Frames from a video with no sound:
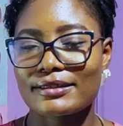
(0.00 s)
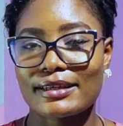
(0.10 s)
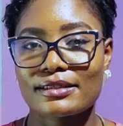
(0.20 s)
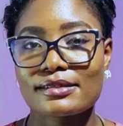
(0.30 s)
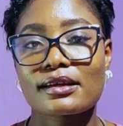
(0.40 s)
I
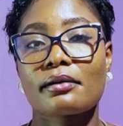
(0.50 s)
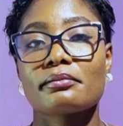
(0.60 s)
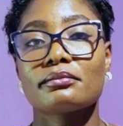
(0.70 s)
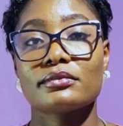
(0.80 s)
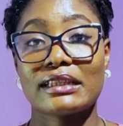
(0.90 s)
said
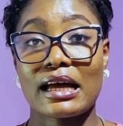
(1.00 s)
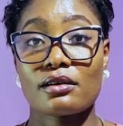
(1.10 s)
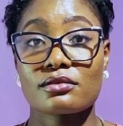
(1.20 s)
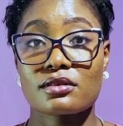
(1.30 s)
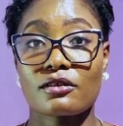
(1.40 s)
some
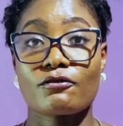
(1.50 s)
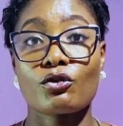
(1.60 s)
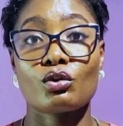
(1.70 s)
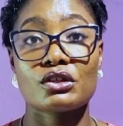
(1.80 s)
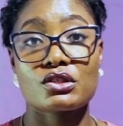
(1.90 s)
nouns can
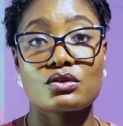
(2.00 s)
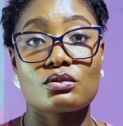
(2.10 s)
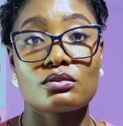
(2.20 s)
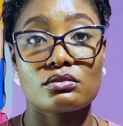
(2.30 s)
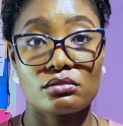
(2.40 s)
fall
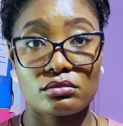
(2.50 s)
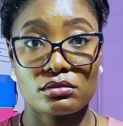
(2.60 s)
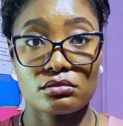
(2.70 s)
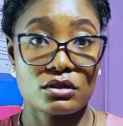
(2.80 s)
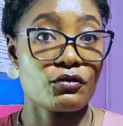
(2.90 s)
into
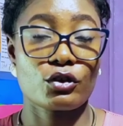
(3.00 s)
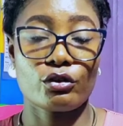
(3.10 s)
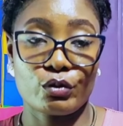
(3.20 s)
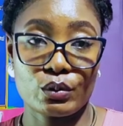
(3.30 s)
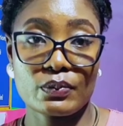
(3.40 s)

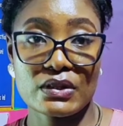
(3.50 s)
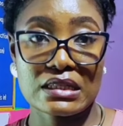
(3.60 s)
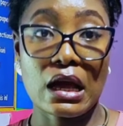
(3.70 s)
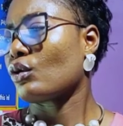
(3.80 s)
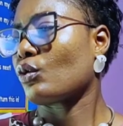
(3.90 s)
different
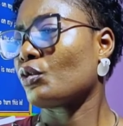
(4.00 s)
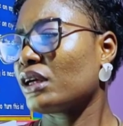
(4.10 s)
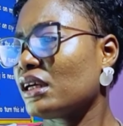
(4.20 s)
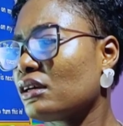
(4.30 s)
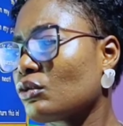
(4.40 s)
groups.
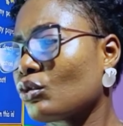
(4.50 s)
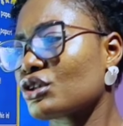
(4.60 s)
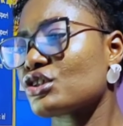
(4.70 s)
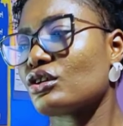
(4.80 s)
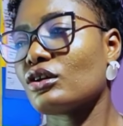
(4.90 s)
We
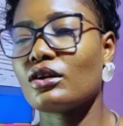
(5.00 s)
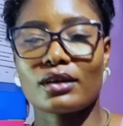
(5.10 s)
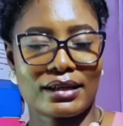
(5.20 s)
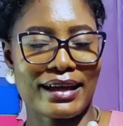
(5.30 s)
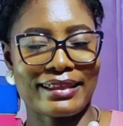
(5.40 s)
want to
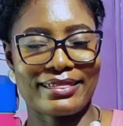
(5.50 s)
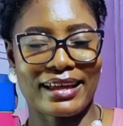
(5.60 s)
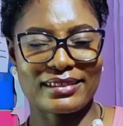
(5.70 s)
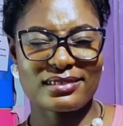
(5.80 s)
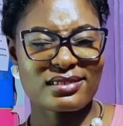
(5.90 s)
look at
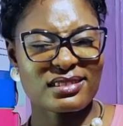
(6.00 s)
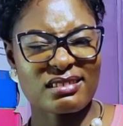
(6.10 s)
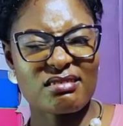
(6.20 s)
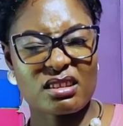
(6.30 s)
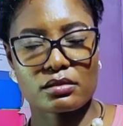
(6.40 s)
that just
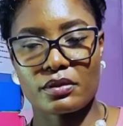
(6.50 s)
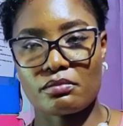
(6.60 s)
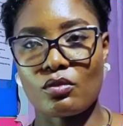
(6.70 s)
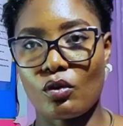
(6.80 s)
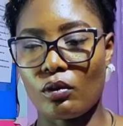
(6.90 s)
a little
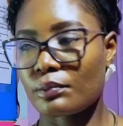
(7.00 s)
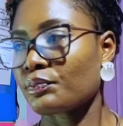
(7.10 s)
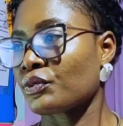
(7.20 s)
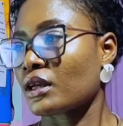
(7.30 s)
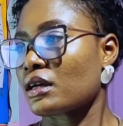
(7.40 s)
bit more.
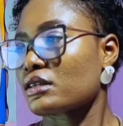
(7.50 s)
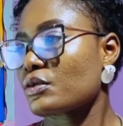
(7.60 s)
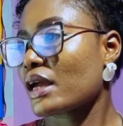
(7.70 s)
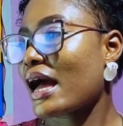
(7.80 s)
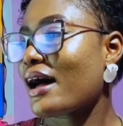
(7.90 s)

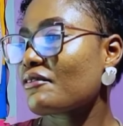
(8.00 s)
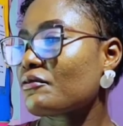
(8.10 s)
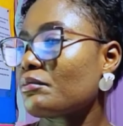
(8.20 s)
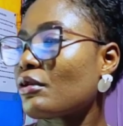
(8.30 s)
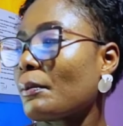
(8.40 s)
So we have
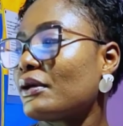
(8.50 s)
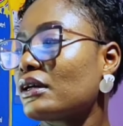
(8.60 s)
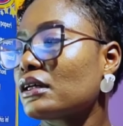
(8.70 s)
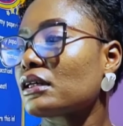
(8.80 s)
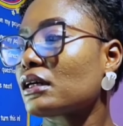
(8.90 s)

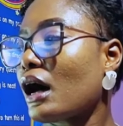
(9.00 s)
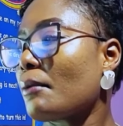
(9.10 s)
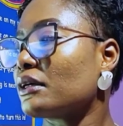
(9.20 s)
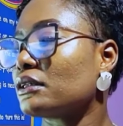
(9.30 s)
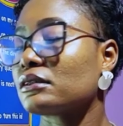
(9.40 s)
proper,
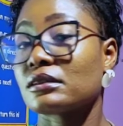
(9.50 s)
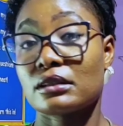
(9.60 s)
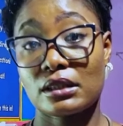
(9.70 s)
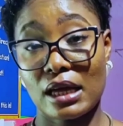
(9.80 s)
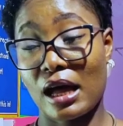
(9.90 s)

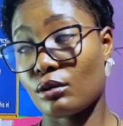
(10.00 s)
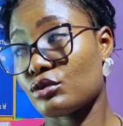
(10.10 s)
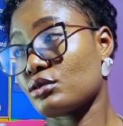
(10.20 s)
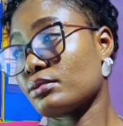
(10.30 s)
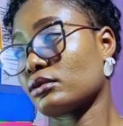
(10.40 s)
common,
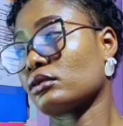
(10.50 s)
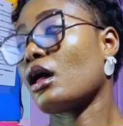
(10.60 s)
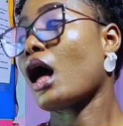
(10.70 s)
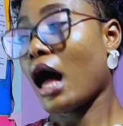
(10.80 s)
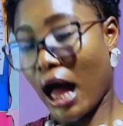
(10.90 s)
countable,